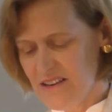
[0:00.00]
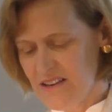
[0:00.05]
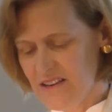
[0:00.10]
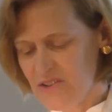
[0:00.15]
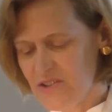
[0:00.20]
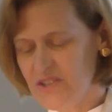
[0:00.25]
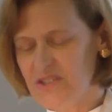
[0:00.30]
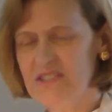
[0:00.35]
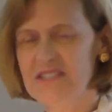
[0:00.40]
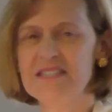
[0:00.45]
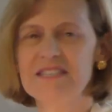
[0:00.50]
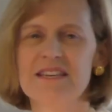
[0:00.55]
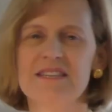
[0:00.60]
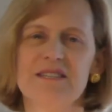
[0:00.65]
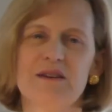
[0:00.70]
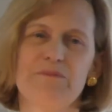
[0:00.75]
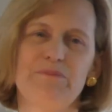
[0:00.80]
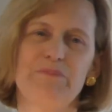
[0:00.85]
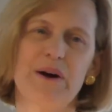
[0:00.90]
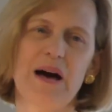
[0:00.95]
Jesus says,
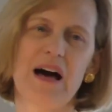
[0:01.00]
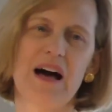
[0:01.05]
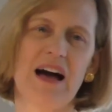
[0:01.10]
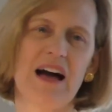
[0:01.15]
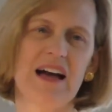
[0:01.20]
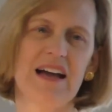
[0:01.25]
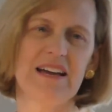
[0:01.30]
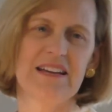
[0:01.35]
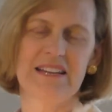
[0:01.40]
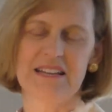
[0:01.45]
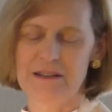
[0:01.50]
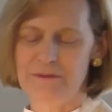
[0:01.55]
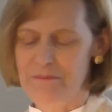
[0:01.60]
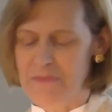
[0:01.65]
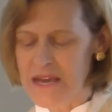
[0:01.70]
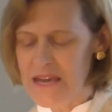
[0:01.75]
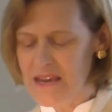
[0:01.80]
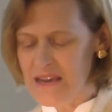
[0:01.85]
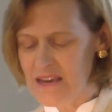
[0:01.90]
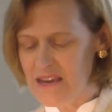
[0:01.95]
abide in
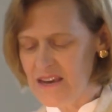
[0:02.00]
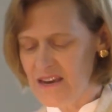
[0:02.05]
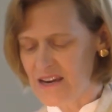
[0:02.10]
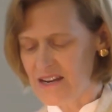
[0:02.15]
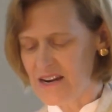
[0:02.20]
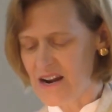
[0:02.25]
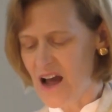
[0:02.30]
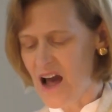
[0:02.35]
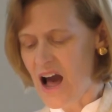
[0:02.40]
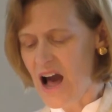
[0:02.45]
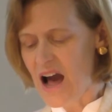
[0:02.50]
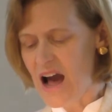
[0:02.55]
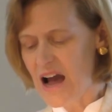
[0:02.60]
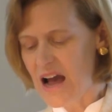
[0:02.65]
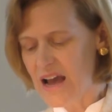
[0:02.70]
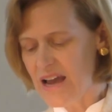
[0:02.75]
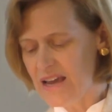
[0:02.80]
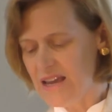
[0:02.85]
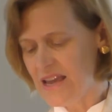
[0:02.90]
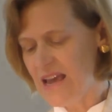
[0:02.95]
me, and
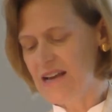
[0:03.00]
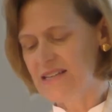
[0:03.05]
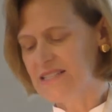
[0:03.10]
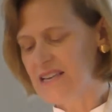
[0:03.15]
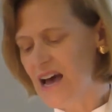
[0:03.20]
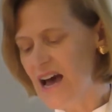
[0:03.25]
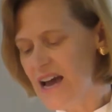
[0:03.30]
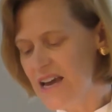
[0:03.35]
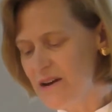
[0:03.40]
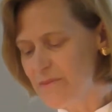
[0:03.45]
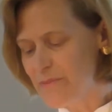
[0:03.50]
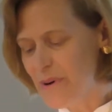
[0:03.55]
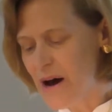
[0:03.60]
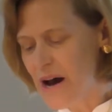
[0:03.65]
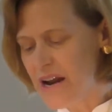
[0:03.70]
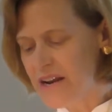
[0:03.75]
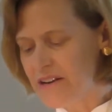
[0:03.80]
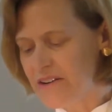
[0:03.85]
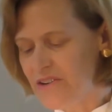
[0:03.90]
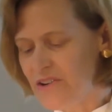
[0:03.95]
I, as I
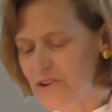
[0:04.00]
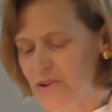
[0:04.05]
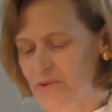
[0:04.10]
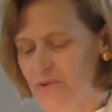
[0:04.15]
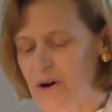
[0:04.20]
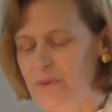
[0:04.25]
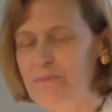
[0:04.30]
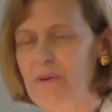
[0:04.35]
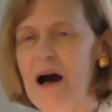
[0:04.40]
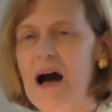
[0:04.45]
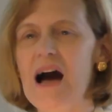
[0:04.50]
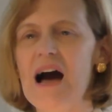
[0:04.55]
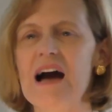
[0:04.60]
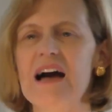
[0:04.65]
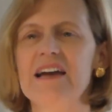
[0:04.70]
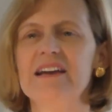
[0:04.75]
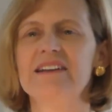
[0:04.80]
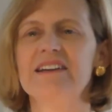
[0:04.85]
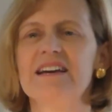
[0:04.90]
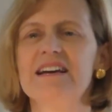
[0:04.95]
abide in you,
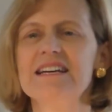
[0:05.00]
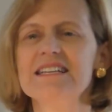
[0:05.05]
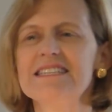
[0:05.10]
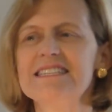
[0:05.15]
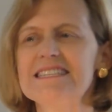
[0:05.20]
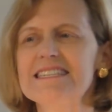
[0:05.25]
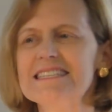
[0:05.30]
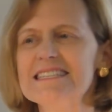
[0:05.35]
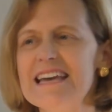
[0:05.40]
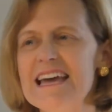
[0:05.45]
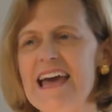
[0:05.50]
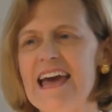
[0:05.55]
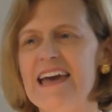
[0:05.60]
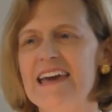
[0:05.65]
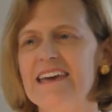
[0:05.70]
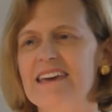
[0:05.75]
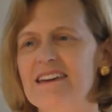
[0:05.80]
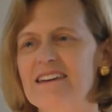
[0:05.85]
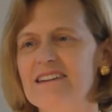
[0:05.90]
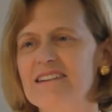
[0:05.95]
abide,
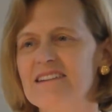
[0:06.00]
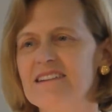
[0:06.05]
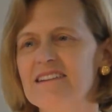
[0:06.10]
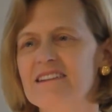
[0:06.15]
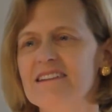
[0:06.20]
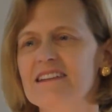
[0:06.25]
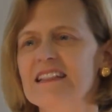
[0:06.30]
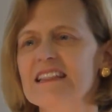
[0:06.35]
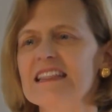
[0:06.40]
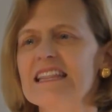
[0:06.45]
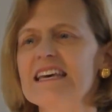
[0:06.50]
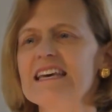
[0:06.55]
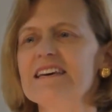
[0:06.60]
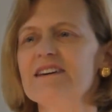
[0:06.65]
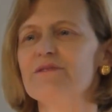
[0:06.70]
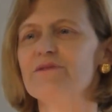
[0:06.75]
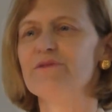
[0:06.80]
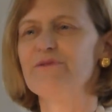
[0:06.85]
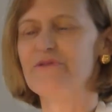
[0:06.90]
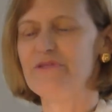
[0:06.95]
stay,
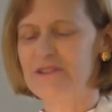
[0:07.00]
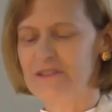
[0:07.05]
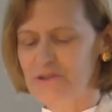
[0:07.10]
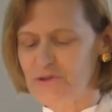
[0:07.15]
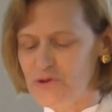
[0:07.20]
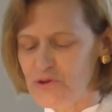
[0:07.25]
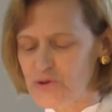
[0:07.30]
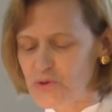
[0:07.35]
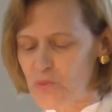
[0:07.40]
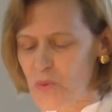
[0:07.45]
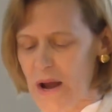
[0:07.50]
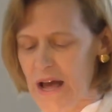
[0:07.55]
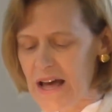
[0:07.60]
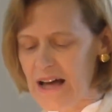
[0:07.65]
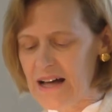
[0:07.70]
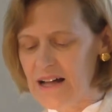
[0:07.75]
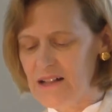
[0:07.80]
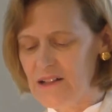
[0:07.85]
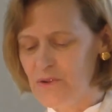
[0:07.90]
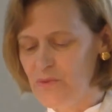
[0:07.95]
live,
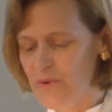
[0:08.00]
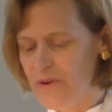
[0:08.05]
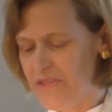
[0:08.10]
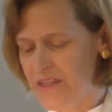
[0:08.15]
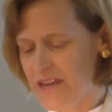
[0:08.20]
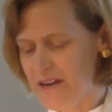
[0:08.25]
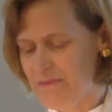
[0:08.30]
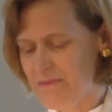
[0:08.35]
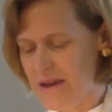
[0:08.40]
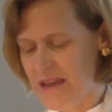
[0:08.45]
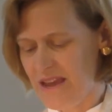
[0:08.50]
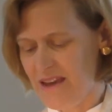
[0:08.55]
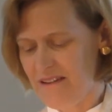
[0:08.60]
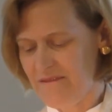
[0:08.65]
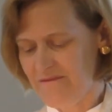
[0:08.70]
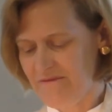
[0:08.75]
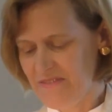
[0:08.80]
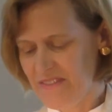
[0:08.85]
dwell within me.